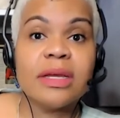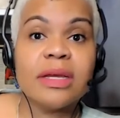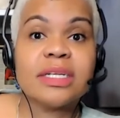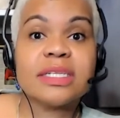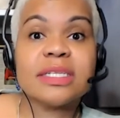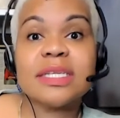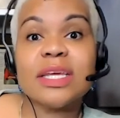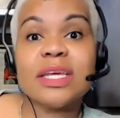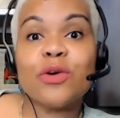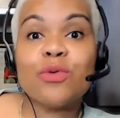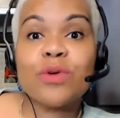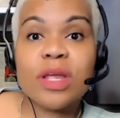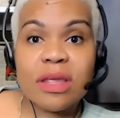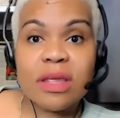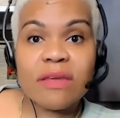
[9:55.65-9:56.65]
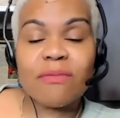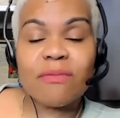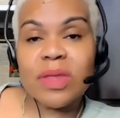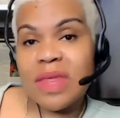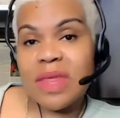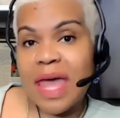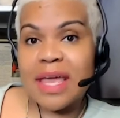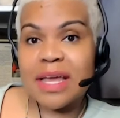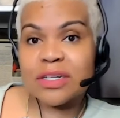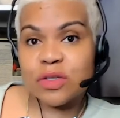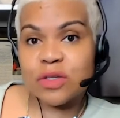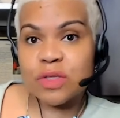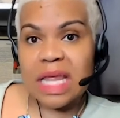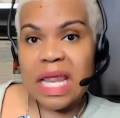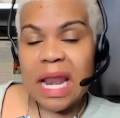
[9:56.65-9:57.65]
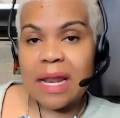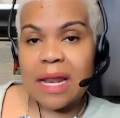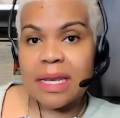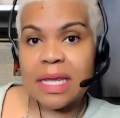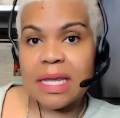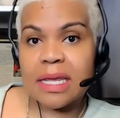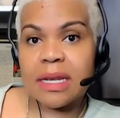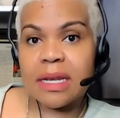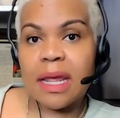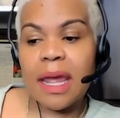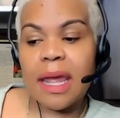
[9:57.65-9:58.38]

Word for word: to see who can give me the answers that I need.